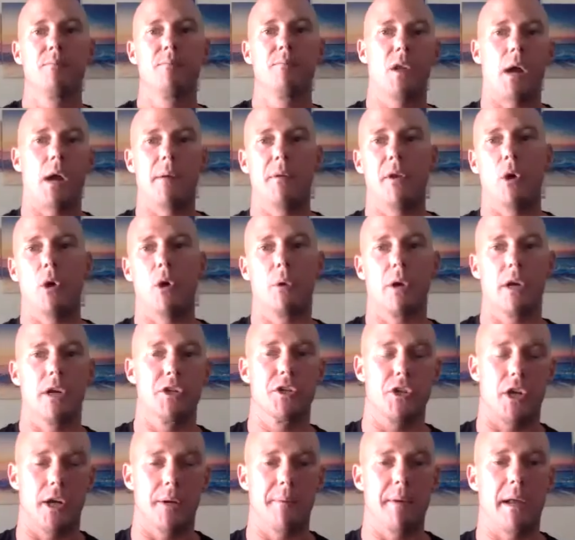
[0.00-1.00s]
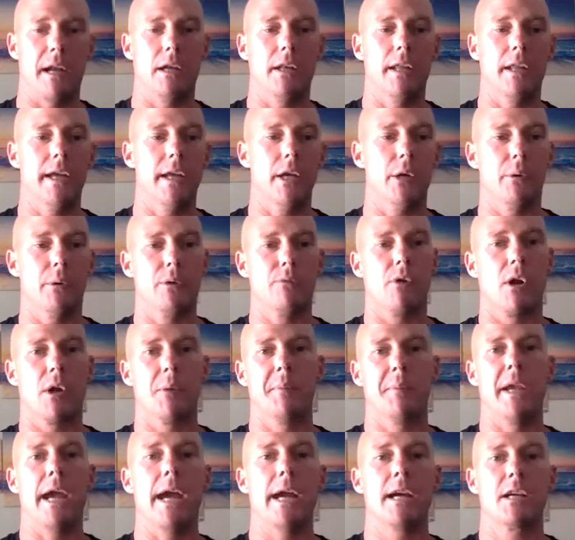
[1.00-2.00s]
I know we're going to talk about it later with
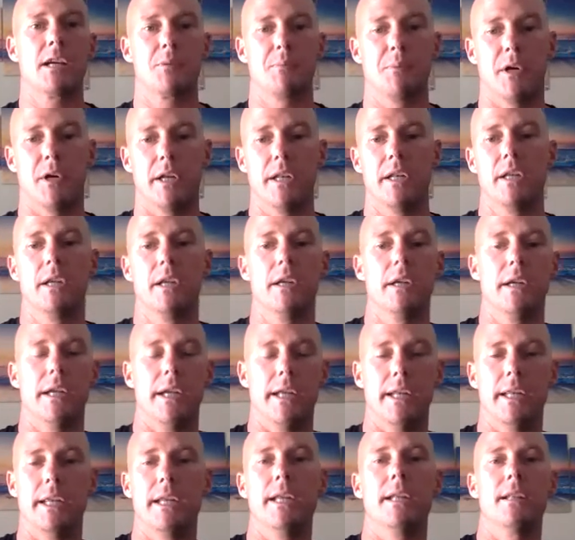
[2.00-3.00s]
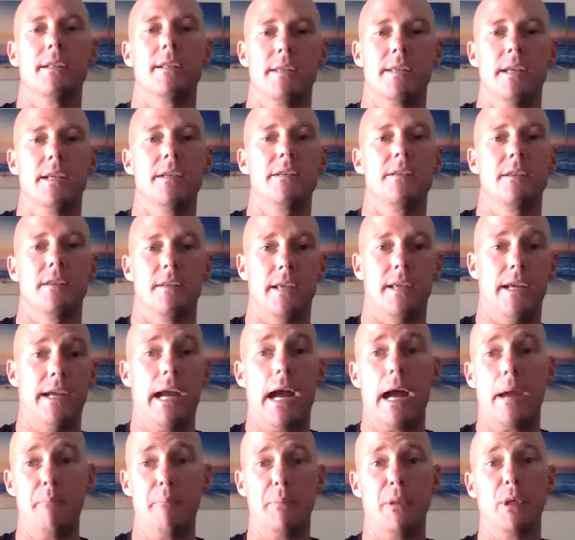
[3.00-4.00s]
Rugby X, but in the in-season thing,
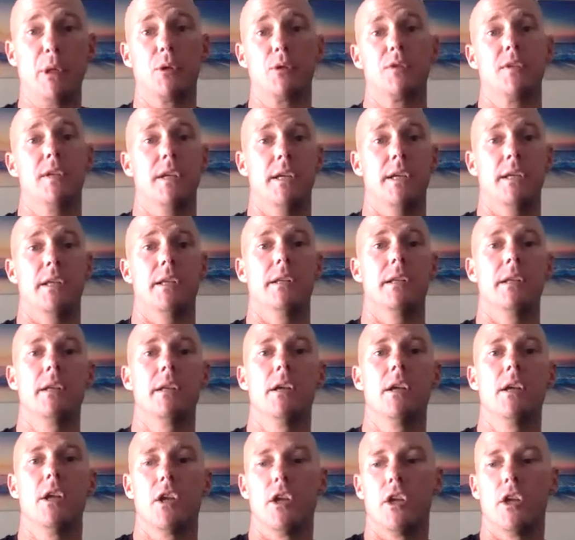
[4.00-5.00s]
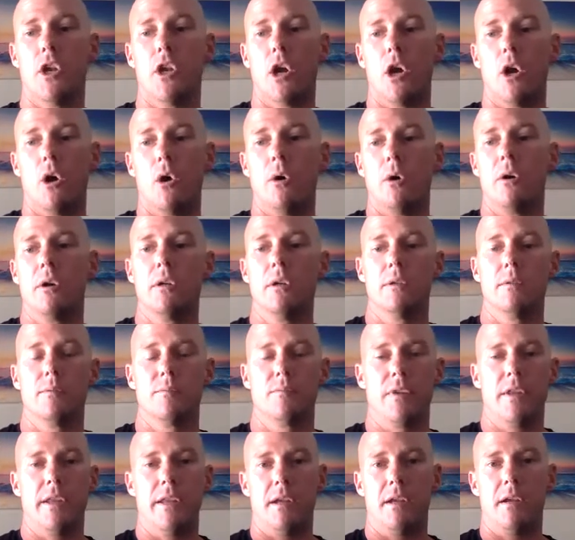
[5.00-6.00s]
I built in, you know,
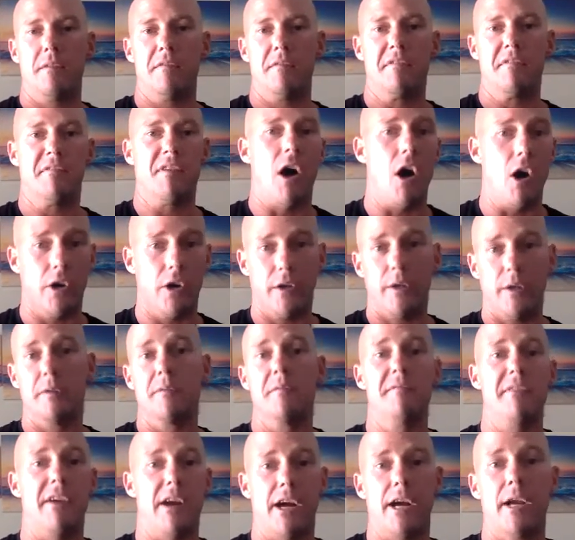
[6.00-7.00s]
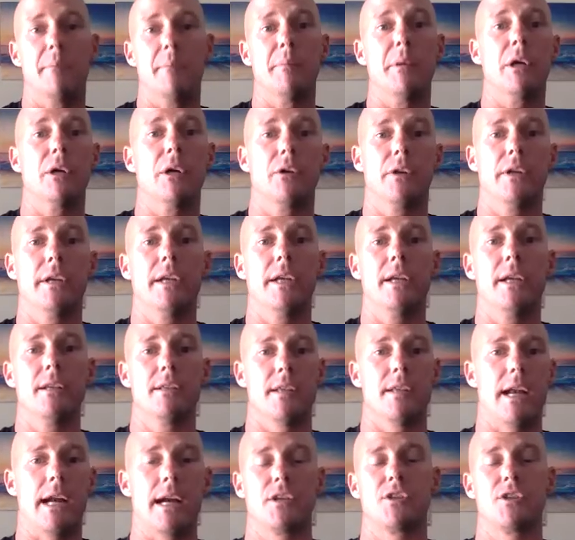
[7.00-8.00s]
volume variabilities
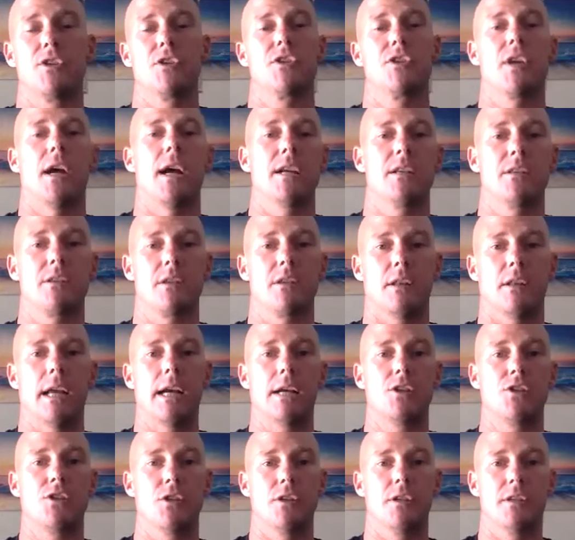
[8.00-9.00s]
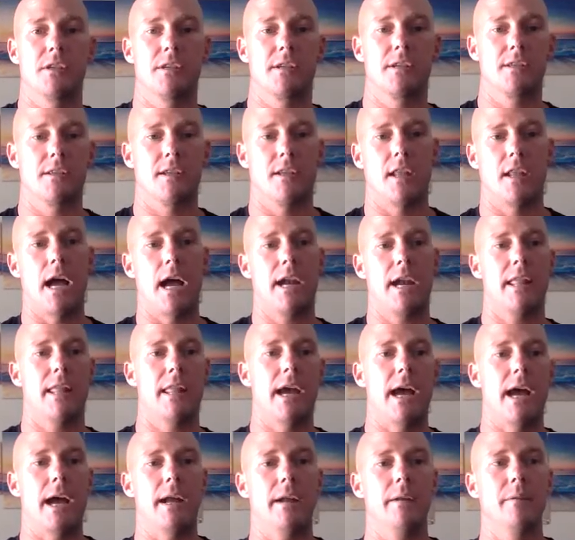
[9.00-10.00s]
and exercise selections, because a lot of
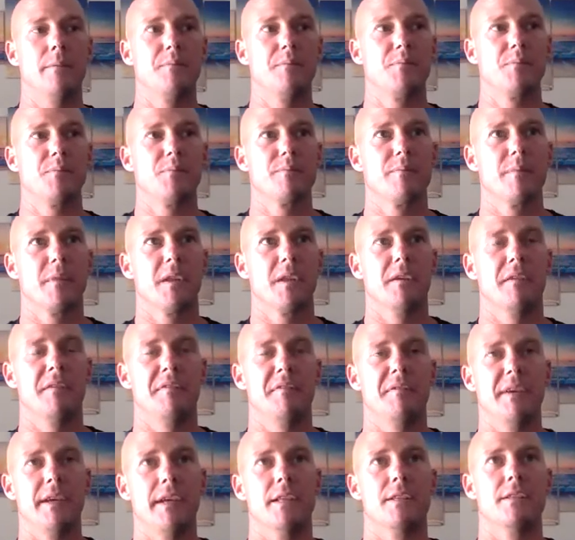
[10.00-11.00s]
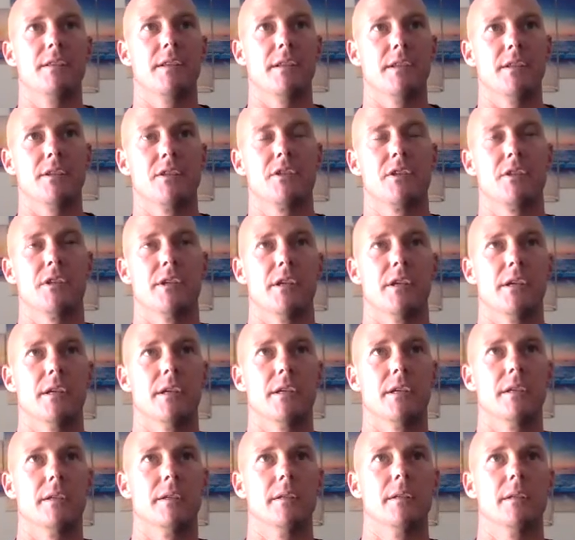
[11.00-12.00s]
that feeds
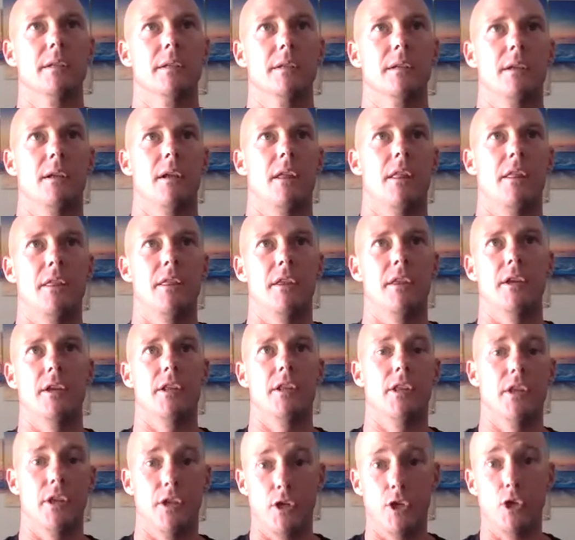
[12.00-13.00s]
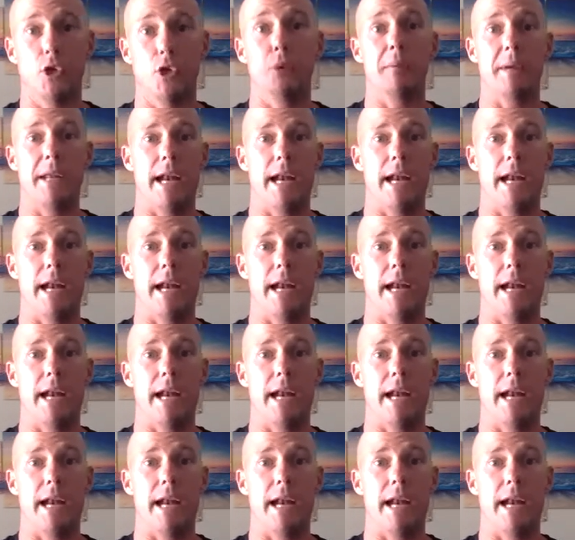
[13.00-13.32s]
into the human